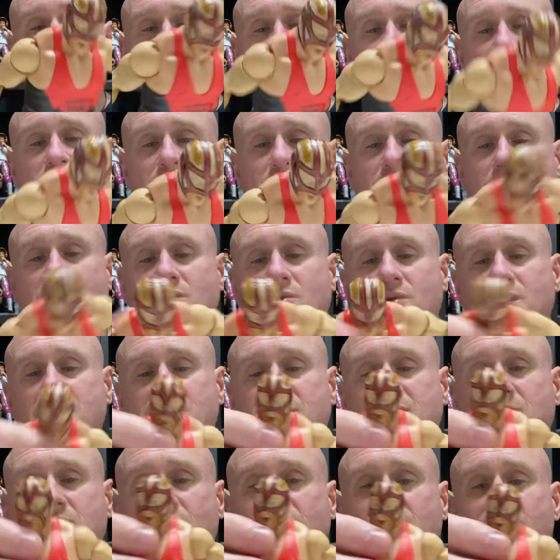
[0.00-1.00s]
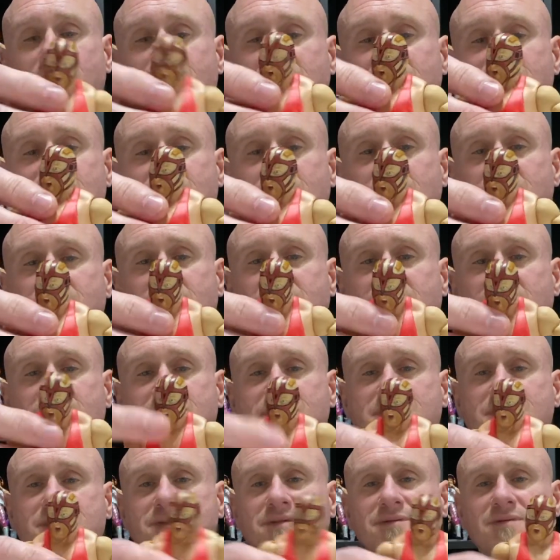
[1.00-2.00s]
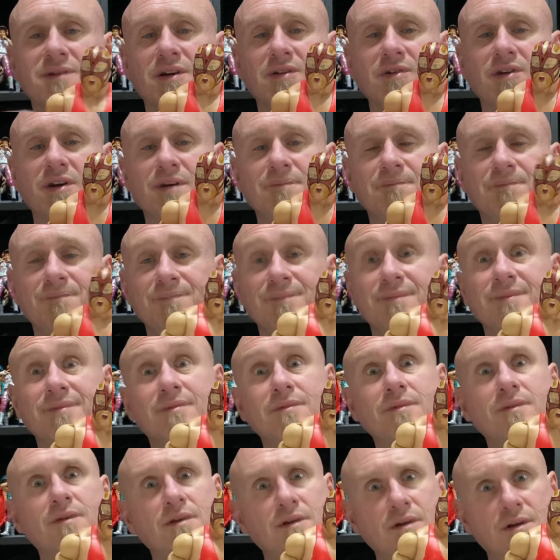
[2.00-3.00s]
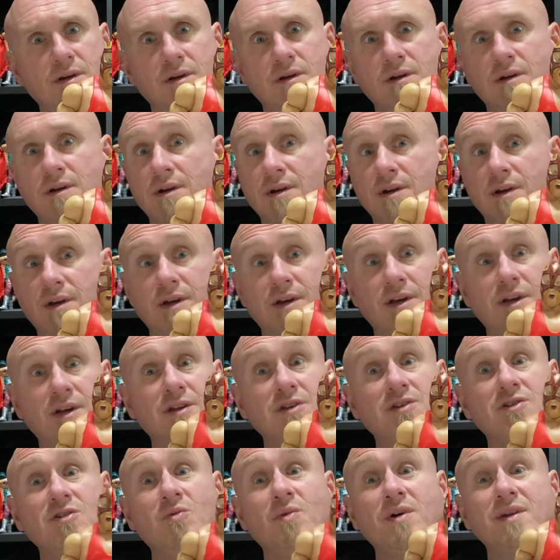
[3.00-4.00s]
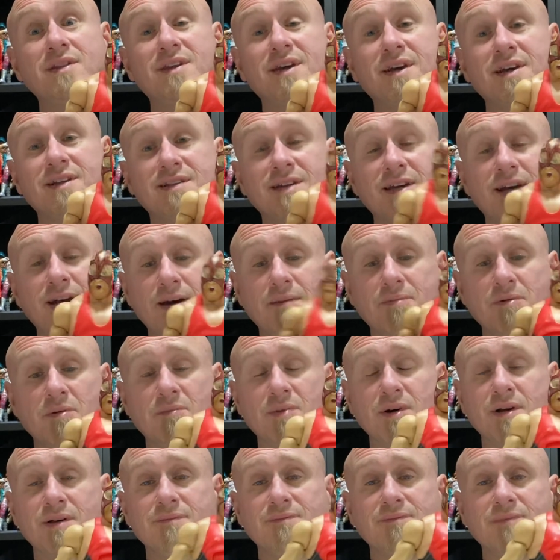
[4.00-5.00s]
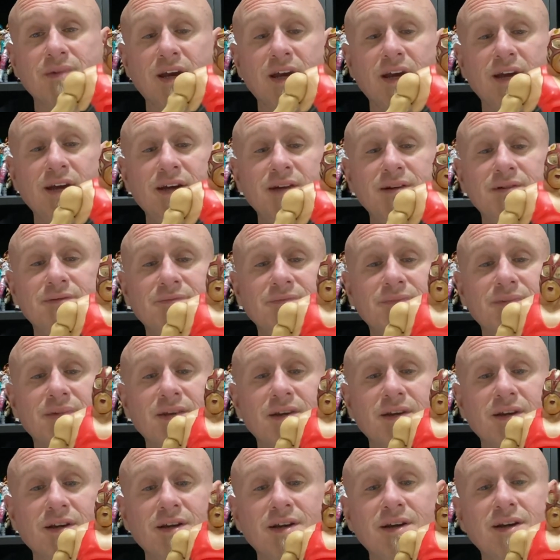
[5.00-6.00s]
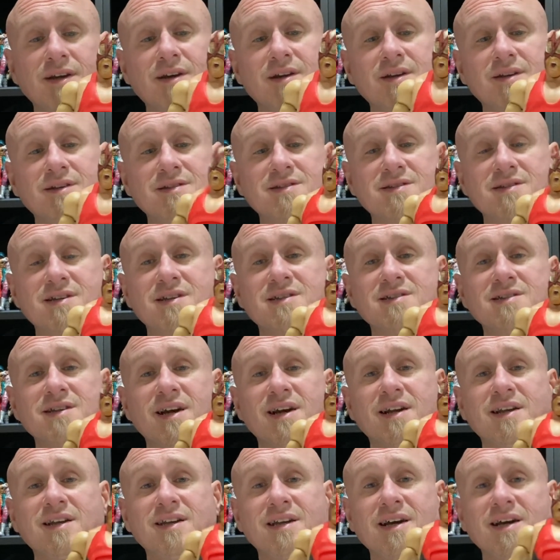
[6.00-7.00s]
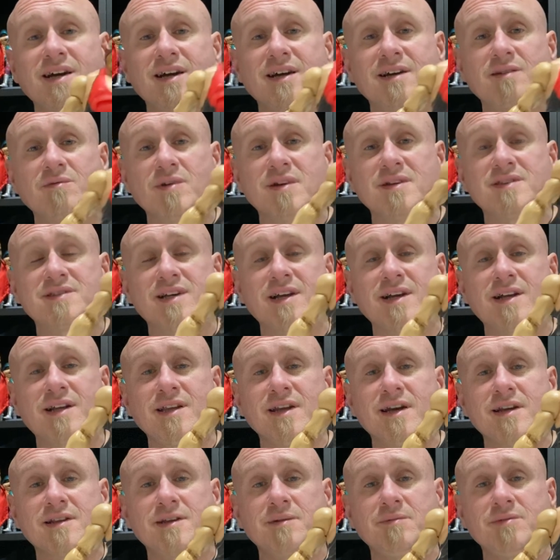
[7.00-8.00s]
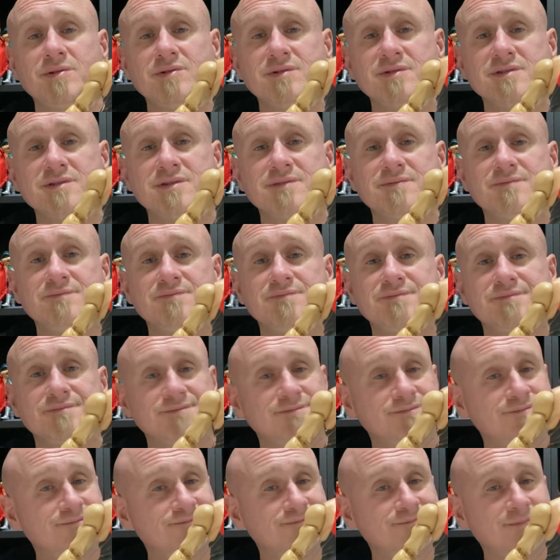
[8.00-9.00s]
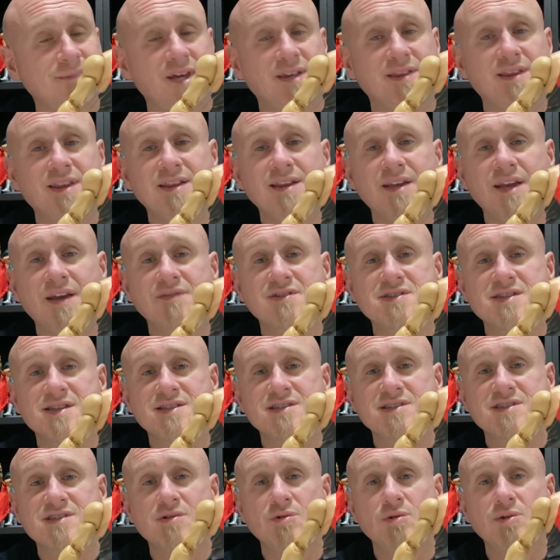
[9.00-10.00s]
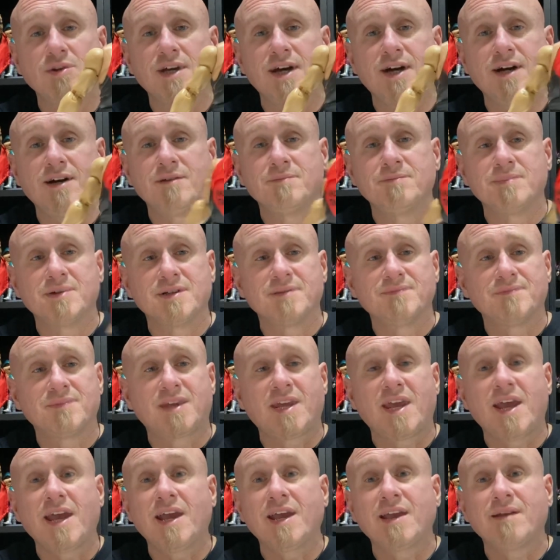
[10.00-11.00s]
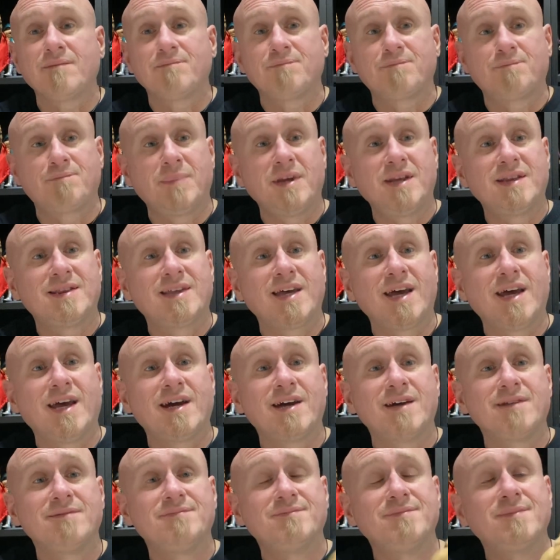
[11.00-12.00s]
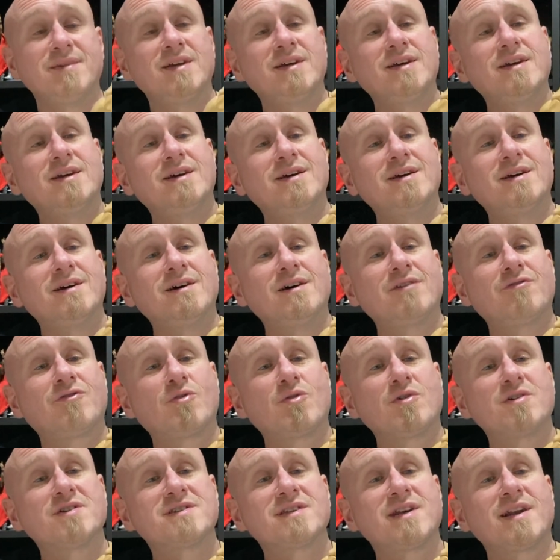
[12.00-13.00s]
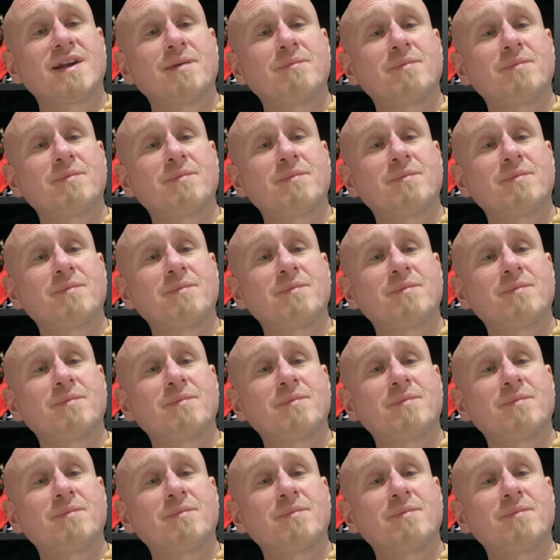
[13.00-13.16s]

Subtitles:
Oh, I don't want it to break. Oh my goodness. Okay. Don't want that to happen, but hey, $6.99 Ringside Collectibles. I think they have since sold out, but can't beat that. Of course, then I'm